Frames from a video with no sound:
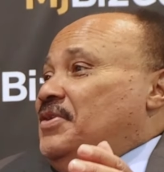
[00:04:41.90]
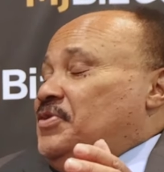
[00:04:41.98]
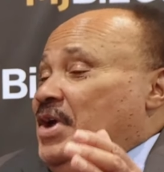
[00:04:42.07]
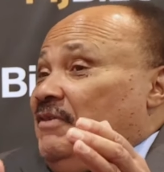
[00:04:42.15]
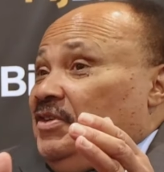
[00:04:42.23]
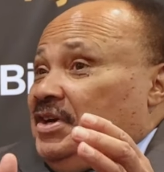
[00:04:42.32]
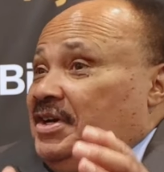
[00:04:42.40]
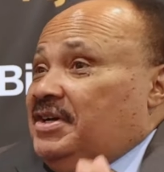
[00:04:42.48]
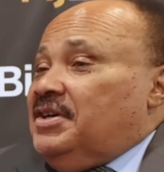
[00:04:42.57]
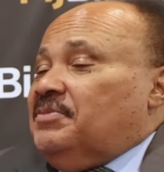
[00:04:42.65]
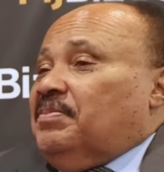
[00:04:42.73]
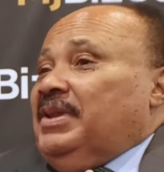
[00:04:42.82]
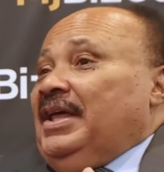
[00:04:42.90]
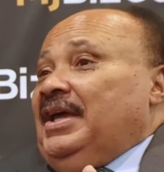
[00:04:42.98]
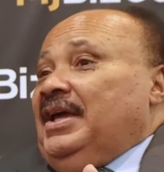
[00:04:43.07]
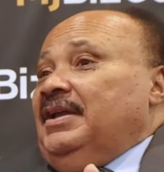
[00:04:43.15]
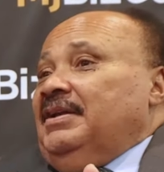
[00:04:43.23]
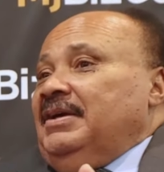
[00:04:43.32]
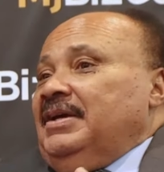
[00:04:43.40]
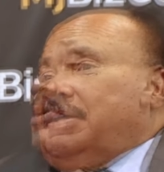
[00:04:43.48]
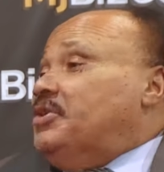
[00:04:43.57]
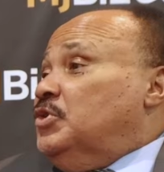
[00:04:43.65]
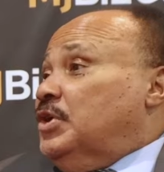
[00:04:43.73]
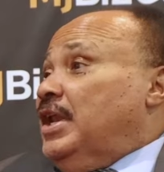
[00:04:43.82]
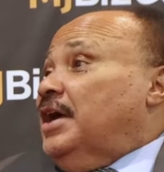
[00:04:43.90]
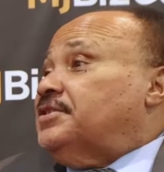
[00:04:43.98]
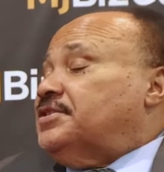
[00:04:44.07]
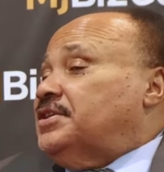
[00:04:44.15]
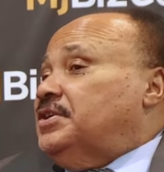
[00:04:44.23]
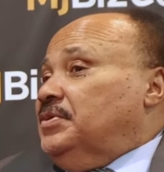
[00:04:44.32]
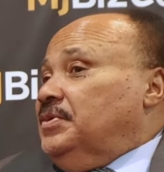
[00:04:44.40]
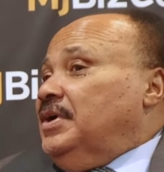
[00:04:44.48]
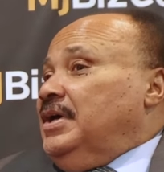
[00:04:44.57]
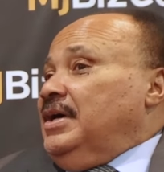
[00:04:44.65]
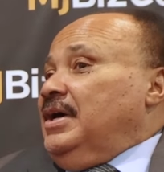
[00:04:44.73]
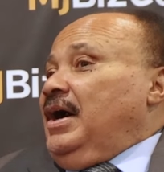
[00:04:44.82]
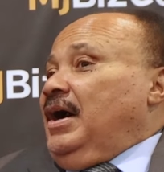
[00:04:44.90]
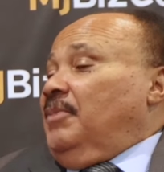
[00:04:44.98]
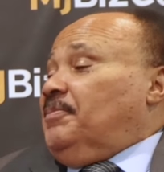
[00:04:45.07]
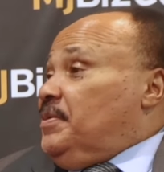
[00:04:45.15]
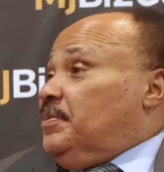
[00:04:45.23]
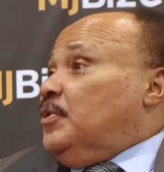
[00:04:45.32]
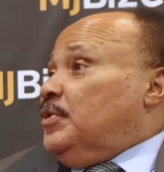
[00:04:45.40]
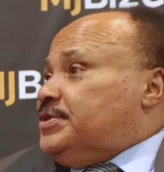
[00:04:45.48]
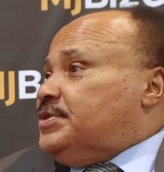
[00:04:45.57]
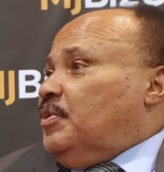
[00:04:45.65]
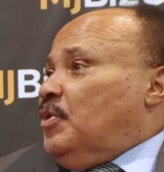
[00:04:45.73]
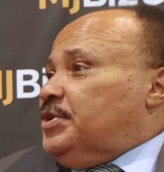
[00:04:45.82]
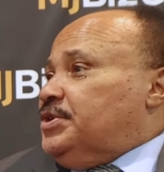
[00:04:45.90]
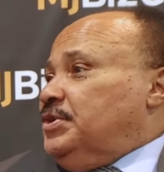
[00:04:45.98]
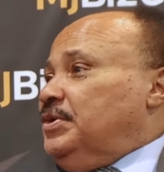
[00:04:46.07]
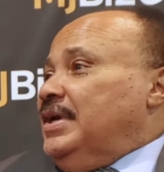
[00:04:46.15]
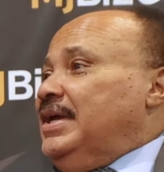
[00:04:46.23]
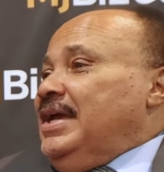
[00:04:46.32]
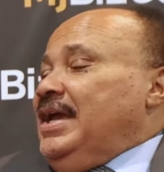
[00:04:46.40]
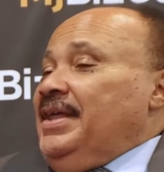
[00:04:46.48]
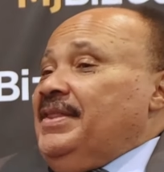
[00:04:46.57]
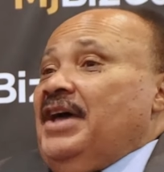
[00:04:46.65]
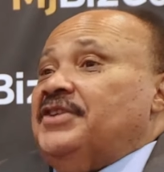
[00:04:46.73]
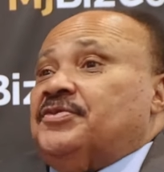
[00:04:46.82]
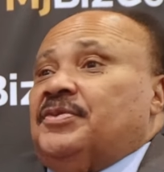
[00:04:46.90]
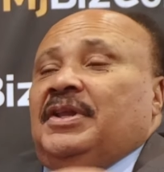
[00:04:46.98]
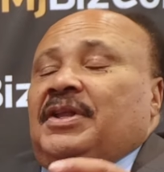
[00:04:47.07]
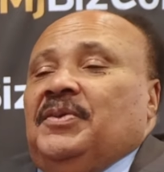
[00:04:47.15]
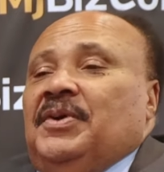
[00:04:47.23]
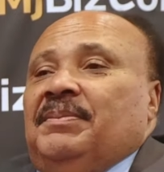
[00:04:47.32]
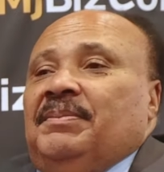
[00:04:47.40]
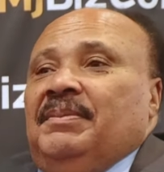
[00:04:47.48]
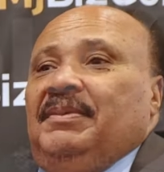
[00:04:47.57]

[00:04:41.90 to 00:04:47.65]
You know, if you have a good plan you can execute, people will support you. And that's really what,